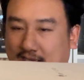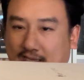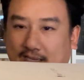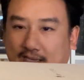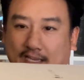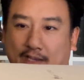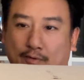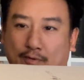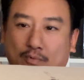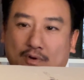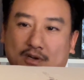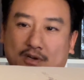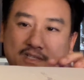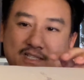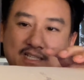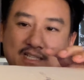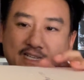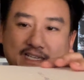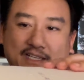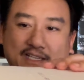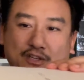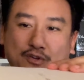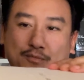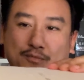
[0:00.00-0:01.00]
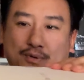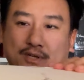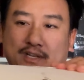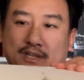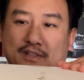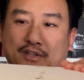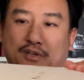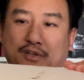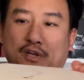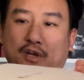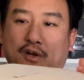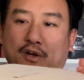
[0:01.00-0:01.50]
it worked. Like you put in
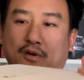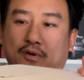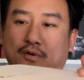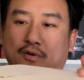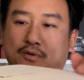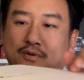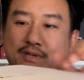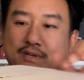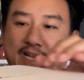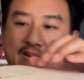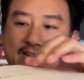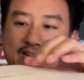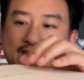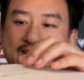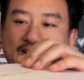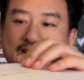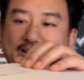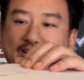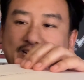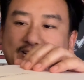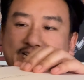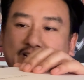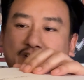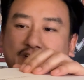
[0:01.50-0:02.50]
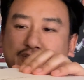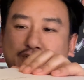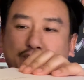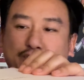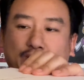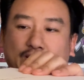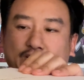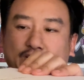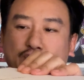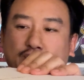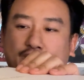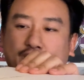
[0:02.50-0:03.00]
the code and then it tells you
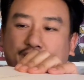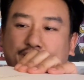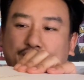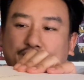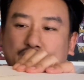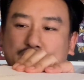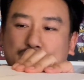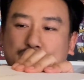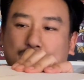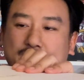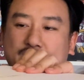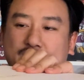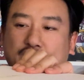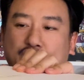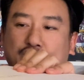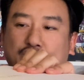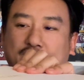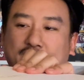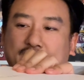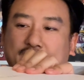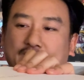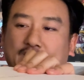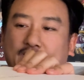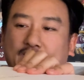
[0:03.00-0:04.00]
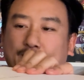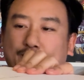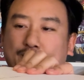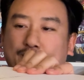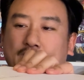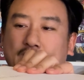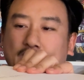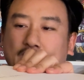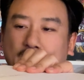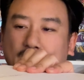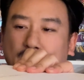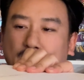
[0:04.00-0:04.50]
like you're the first one to look it up,
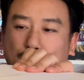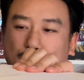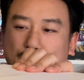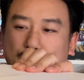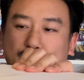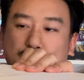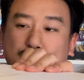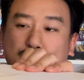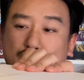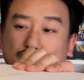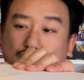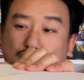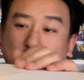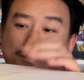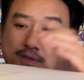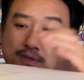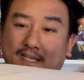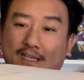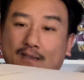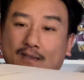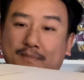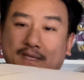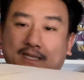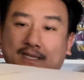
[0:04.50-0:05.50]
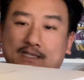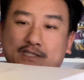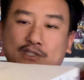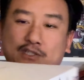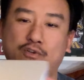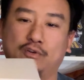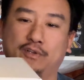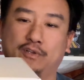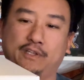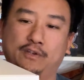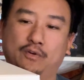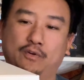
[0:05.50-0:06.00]
which you should be, because
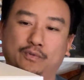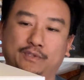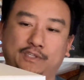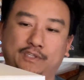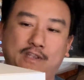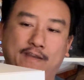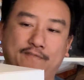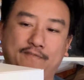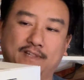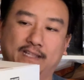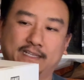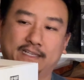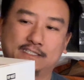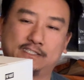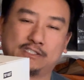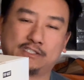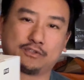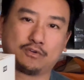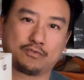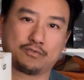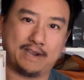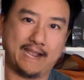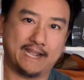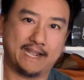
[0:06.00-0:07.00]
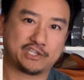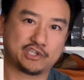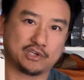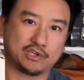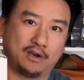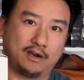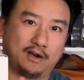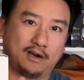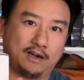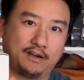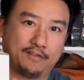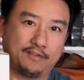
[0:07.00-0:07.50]
you're the only, you have to like scratch
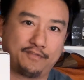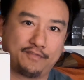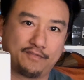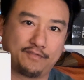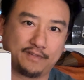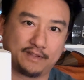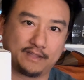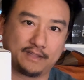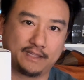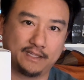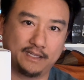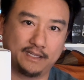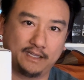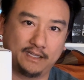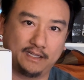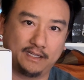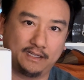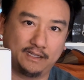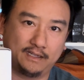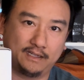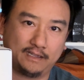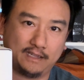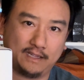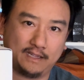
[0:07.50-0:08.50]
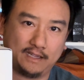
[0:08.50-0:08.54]
off the